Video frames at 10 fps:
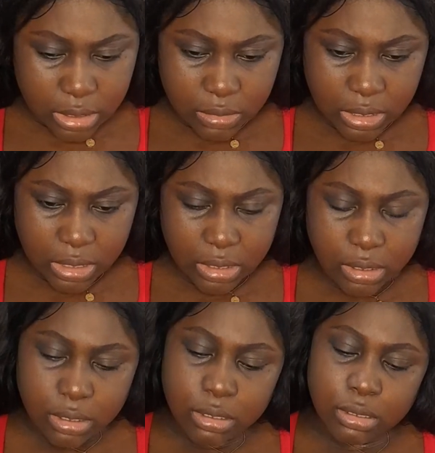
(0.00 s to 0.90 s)
Okay,
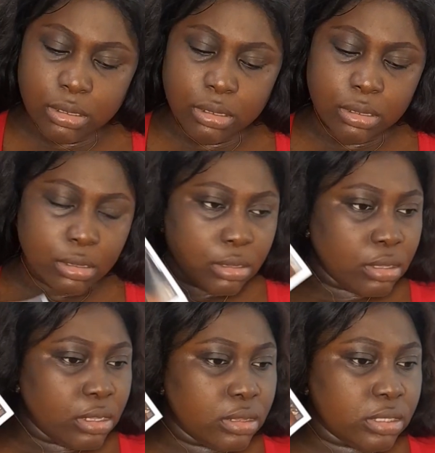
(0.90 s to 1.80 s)

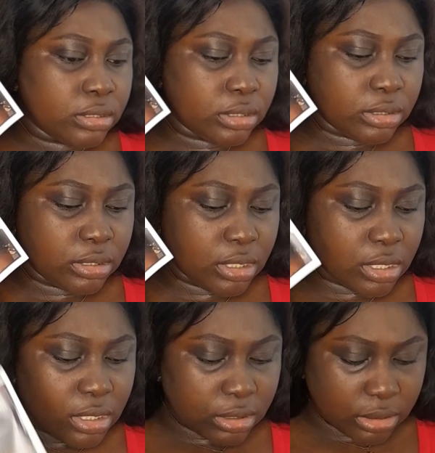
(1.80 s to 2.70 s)
this is
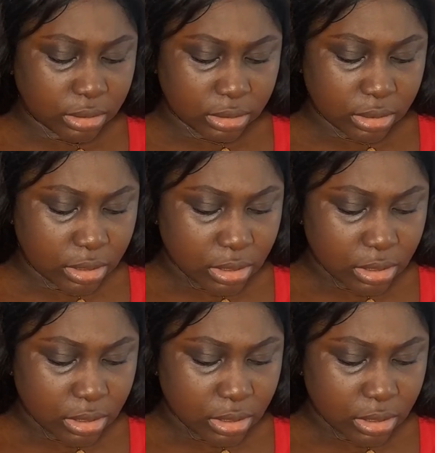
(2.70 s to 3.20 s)
this.